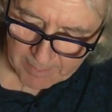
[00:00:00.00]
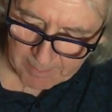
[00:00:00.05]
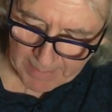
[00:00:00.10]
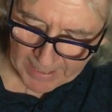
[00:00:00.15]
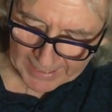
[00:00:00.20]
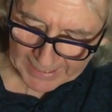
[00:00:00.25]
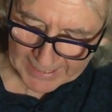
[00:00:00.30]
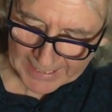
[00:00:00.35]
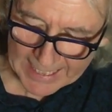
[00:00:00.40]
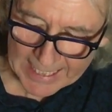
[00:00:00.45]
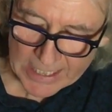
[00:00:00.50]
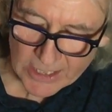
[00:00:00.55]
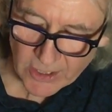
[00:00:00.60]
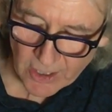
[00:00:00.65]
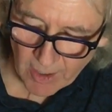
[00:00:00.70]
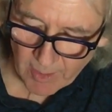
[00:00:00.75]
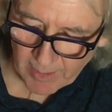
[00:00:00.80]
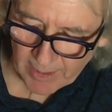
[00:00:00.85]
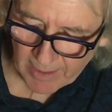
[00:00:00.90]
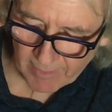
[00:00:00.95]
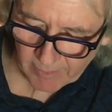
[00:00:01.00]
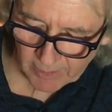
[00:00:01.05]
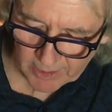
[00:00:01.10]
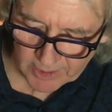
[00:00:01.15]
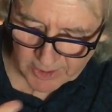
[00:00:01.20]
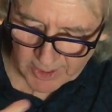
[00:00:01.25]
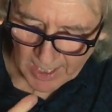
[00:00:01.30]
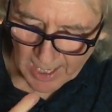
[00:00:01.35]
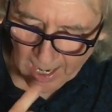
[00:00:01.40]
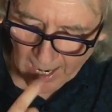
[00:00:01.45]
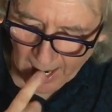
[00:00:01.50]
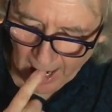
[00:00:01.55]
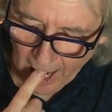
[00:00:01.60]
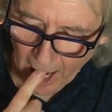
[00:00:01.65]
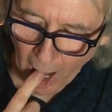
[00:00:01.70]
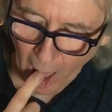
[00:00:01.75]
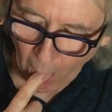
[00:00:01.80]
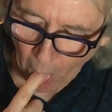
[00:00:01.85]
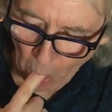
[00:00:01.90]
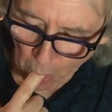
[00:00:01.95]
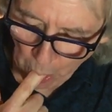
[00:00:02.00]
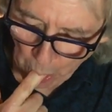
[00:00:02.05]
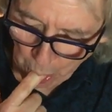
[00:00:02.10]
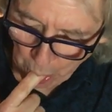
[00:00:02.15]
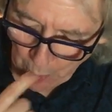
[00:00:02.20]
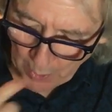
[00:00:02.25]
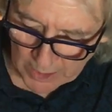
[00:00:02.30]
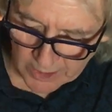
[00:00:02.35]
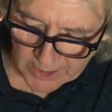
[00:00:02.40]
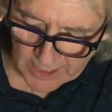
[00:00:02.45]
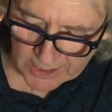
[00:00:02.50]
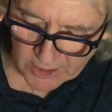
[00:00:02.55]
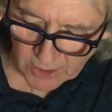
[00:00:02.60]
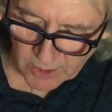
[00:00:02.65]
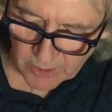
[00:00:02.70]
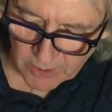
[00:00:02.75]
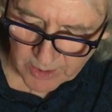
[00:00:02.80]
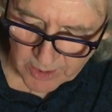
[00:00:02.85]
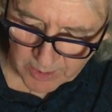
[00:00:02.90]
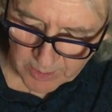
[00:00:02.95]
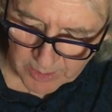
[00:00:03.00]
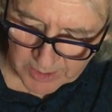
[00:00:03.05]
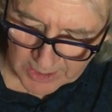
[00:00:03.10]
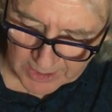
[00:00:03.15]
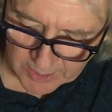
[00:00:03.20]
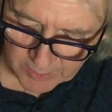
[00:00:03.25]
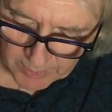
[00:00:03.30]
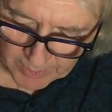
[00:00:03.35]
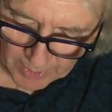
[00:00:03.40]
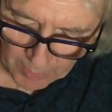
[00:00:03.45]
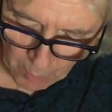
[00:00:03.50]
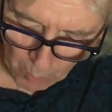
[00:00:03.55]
my ketone level is high. So that's good news. That's what I